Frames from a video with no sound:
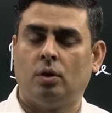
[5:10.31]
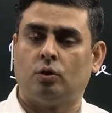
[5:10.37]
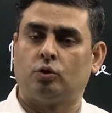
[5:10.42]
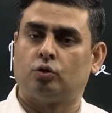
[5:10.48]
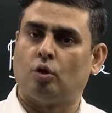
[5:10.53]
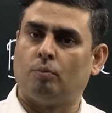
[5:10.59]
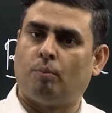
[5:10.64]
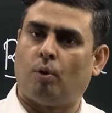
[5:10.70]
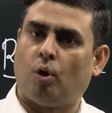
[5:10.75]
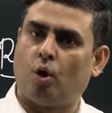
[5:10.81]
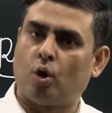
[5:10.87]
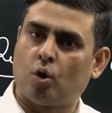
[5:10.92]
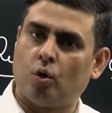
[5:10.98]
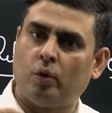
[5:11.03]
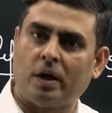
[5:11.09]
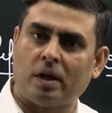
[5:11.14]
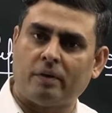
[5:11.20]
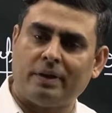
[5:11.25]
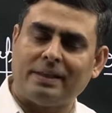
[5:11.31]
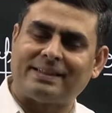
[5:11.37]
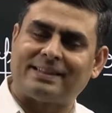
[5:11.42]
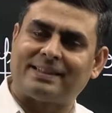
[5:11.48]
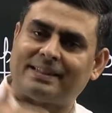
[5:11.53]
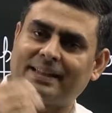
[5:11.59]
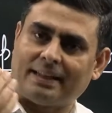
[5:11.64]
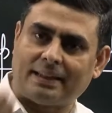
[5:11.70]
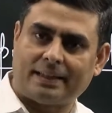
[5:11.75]
So borrower will
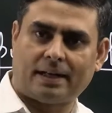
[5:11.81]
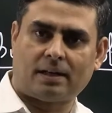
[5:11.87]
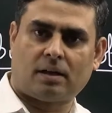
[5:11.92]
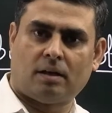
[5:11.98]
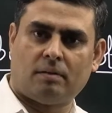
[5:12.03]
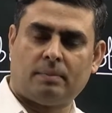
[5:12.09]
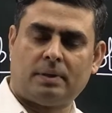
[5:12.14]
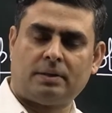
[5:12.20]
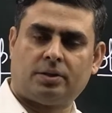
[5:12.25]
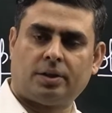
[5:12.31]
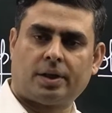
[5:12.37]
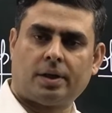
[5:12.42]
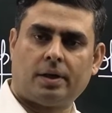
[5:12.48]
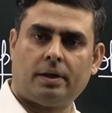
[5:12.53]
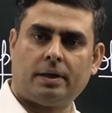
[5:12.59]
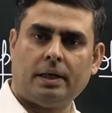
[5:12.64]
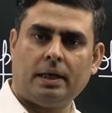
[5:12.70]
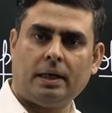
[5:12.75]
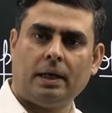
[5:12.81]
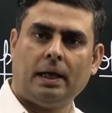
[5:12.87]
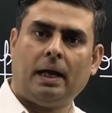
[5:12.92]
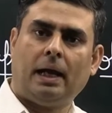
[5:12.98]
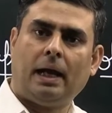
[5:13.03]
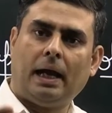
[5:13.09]
sell that government security